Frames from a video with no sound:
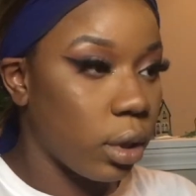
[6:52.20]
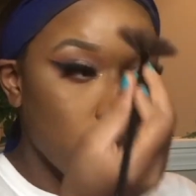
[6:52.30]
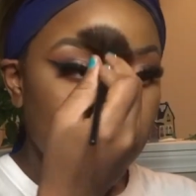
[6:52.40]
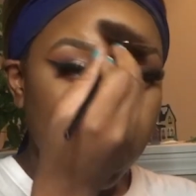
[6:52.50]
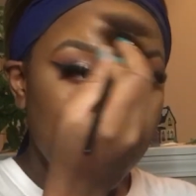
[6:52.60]

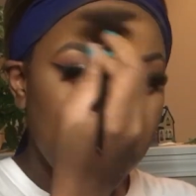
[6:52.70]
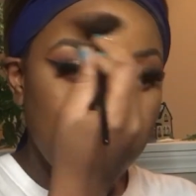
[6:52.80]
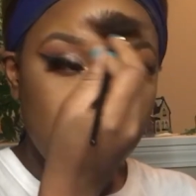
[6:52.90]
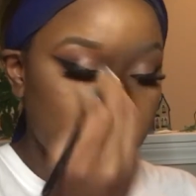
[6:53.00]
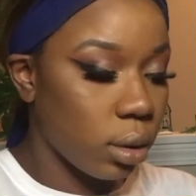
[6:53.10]
I
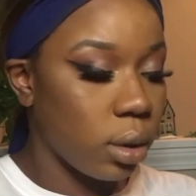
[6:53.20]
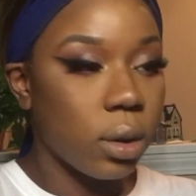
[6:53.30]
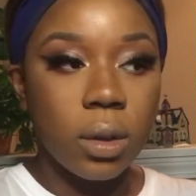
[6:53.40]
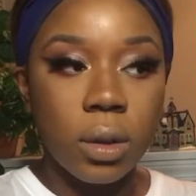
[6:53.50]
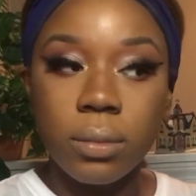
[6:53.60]
begin to
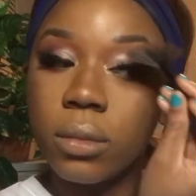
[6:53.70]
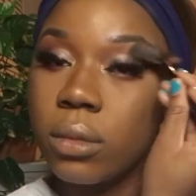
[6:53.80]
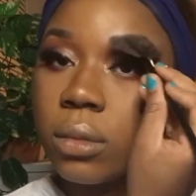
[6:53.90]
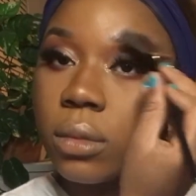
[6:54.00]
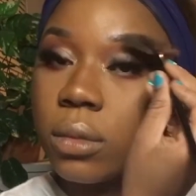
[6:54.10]
apply
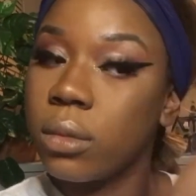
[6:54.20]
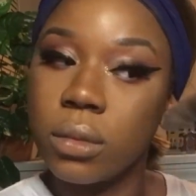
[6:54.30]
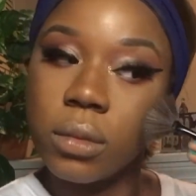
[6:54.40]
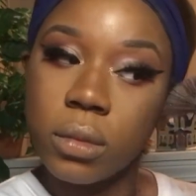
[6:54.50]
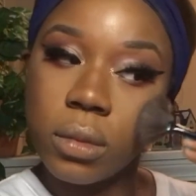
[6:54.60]
a
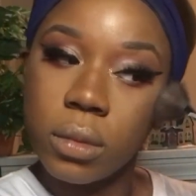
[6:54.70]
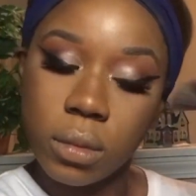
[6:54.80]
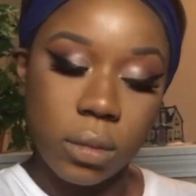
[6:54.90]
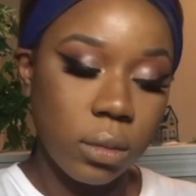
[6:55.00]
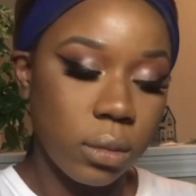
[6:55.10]

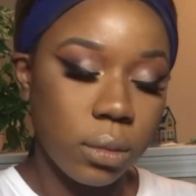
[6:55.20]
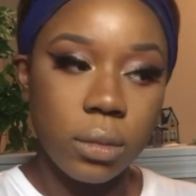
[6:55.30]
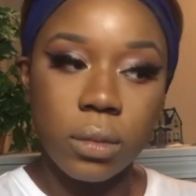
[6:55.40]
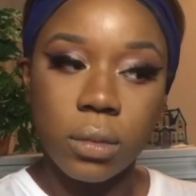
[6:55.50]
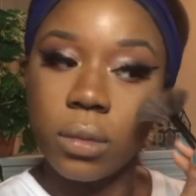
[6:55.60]
highlighter
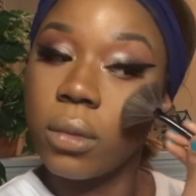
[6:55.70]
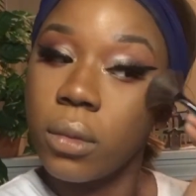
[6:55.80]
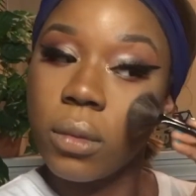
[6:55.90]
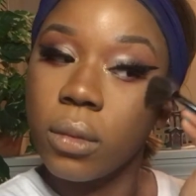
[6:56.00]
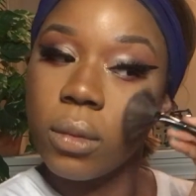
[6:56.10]
to
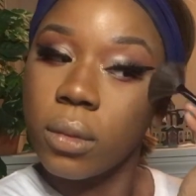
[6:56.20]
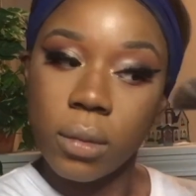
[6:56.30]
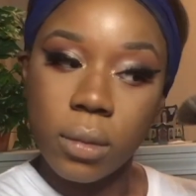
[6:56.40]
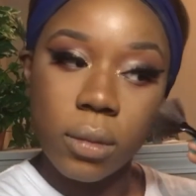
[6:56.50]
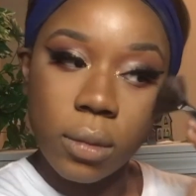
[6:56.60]

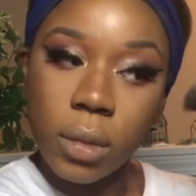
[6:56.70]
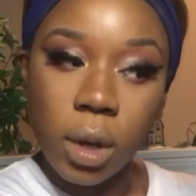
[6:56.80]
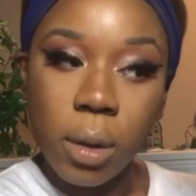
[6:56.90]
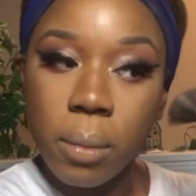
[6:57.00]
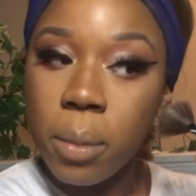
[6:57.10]
the
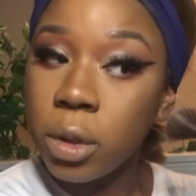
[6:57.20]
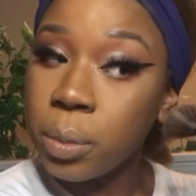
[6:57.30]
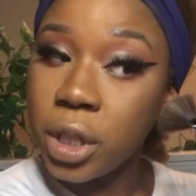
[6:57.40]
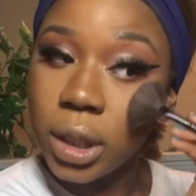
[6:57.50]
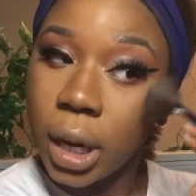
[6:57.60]
places on my
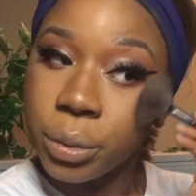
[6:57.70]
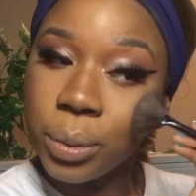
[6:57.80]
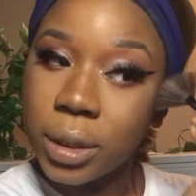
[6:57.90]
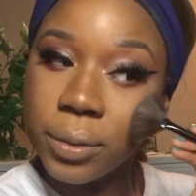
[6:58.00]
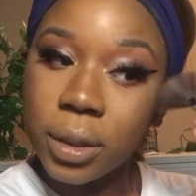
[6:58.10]
face
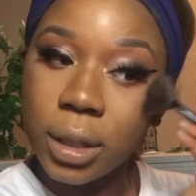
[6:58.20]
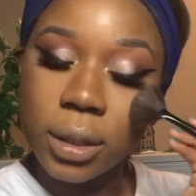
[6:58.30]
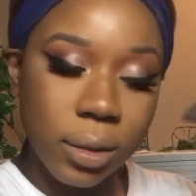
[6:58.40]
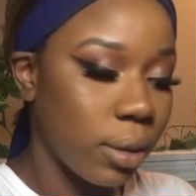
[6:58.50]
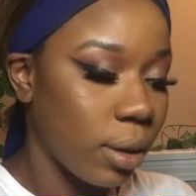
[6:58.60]
where
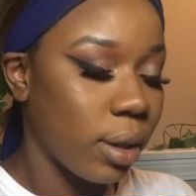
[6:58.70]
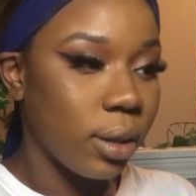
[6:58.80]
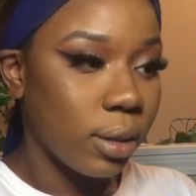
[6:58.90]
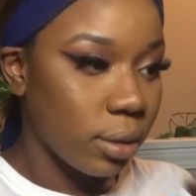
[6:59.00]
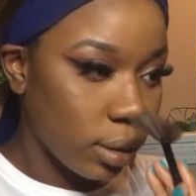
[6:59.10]
the
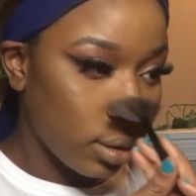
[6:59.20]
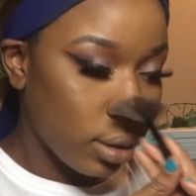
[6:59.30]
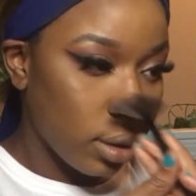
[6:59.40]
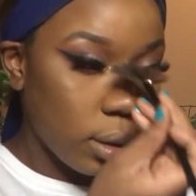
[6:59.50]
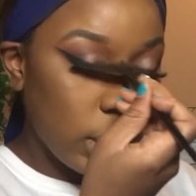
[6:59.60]
light
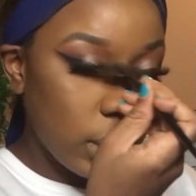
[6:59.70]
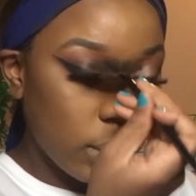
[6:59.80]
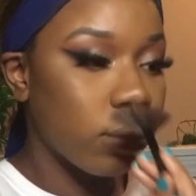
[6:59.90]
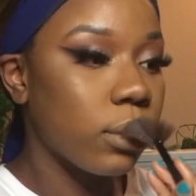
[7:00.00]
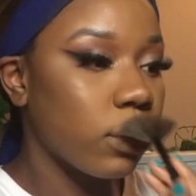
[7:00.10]

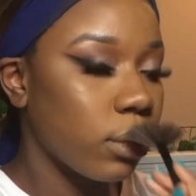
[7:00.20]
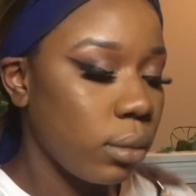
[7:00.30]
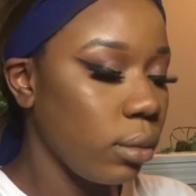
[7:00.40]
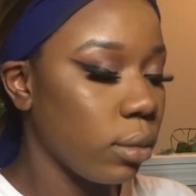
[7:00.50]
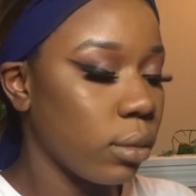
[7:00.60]
naturally
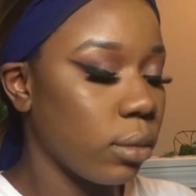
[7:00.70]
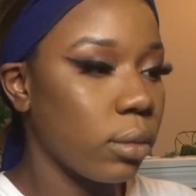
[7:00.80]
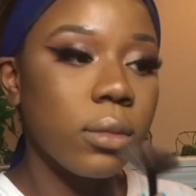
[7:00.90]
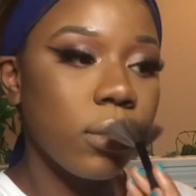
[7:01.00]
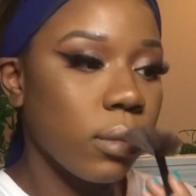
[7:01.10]
falls. Your